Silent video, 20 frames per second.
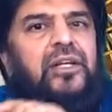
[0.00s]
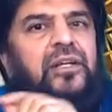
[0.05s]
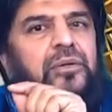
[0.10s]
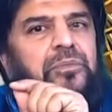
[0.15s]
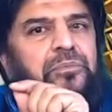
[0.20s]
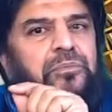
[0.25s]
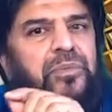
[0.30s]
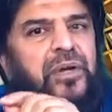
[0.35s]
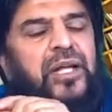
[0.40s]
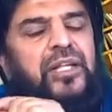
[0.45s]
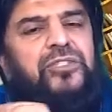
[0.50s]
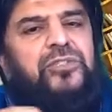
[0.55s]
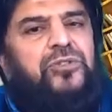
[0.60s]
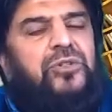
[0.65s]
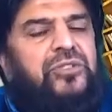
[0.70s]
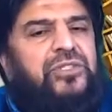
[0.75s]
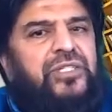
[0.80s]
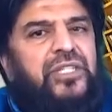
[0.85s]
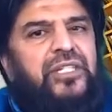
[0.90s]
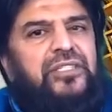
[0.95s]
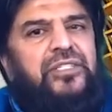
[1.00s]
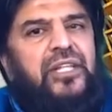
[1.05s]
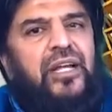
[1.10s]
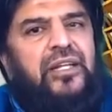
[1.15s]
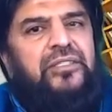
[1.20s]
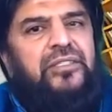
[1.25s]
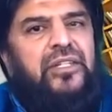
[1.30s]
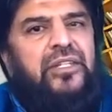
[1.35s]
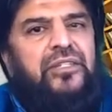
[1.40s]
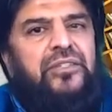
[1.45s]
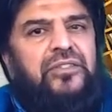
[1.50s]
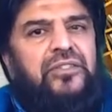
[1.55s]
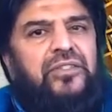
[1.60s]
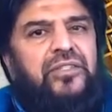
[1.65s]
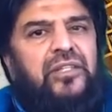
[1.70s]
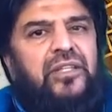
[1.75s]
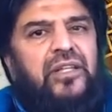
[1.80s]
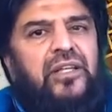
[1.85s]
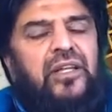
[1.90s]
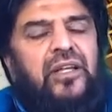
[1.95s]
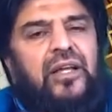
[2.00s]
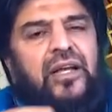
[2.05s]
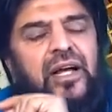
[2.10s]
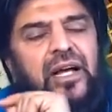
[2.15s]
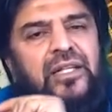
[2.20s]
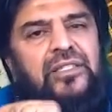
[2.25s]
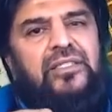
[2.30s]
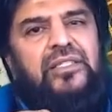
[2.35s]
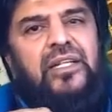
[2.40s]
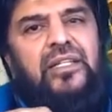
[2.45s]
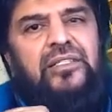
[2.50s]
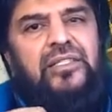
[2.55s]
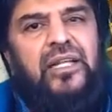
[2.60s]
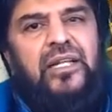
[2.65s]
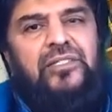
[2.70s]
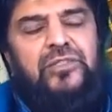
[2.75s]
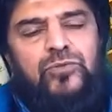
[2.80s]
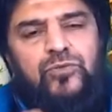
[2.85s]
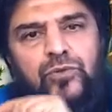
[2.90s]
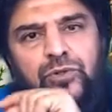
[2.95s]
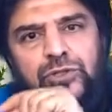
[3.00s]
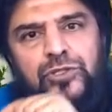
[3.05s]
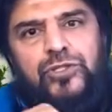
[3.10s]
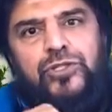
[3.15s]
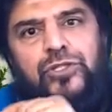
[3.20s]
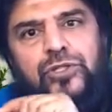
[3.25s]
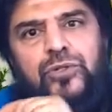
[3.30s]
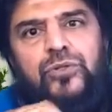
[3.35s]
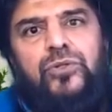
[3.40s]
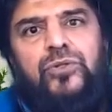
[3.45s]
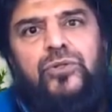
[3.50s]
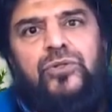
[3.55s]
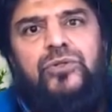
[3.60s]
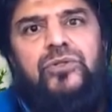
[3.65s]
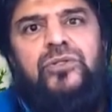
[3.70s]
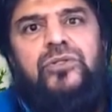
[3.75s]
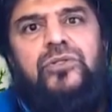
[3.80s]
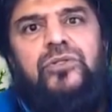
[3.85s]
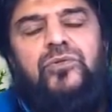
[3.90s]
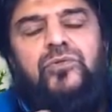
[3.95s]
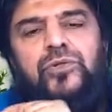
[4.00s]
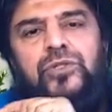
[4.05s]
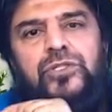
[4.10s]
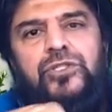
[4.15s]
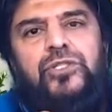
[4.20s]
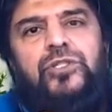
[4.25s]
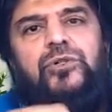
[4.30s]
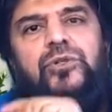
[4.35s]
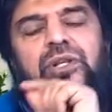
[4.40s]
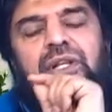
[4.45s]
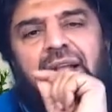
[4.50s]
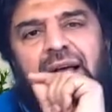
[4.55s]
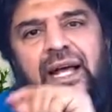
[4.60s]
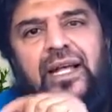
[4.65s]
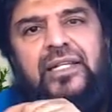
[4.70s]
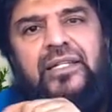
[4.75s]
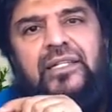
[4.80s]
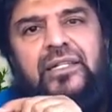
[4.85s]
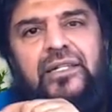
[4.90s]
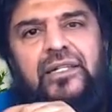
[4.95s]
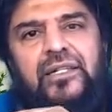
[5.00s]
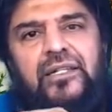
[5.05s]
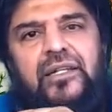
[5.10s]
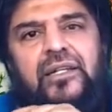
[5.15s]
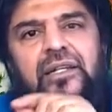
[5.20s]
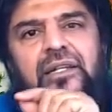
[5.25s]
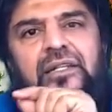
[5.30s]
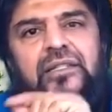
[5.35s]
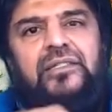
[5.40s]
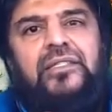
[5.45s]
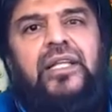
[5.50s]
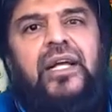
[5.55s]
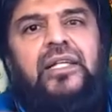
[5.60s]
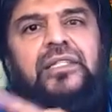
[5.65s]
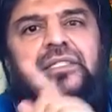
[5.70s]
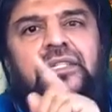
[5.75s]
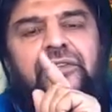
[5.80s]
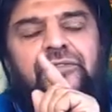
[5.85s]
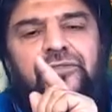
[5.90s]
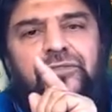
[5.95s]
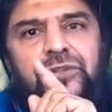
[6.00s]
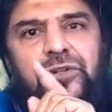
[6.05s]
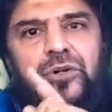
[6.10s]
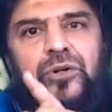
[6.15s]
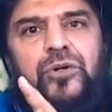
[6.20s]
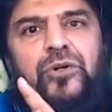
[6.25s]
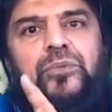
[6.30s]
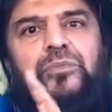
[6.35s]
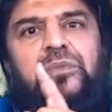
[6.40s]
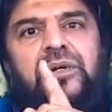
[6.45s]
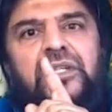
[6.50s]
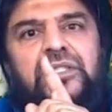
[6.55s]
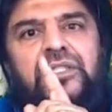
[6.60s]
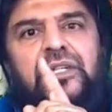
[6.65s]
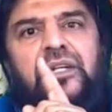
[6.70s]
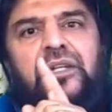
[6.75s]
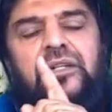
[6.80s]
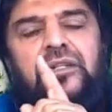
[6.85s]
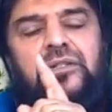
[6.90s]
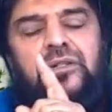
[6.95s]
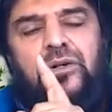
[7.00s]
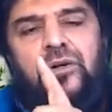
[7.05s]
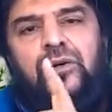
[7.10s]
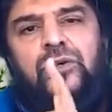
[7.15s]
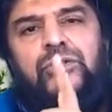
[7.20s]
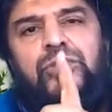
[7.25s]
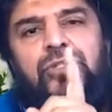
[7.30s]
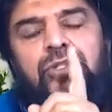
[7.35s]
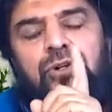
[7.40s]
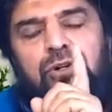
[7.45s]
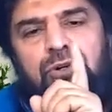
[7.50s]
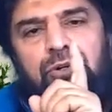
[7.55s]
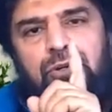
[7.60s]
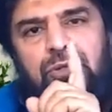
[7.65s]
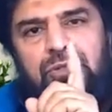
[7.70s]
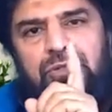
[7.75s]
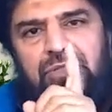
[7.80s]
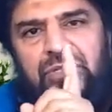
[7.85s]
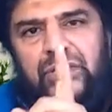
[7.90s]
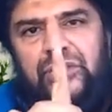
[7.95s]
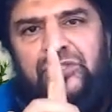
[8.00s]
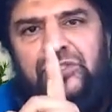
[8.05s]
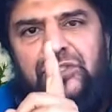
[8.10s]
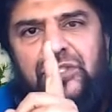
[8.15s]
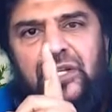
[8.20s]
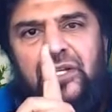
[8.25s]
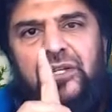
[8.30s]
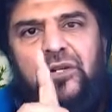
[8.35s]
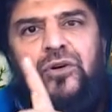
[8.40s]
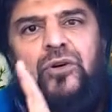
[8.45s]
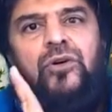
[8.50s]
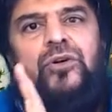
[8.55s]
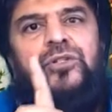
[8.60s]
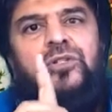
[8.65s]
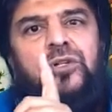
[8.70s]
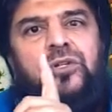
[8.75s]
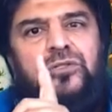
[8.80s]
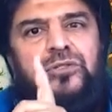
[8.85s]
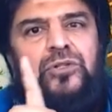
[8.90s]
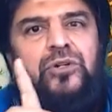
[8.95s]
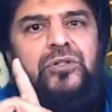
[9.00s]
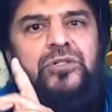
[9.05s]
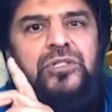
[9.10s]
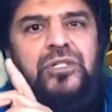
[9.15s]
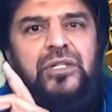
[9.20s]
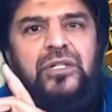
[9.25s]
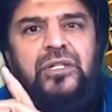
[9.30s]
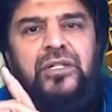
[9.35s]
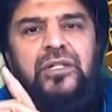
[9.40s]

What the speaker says: Based on this hadith, I said that would you like that if your mother or your sister or your daughter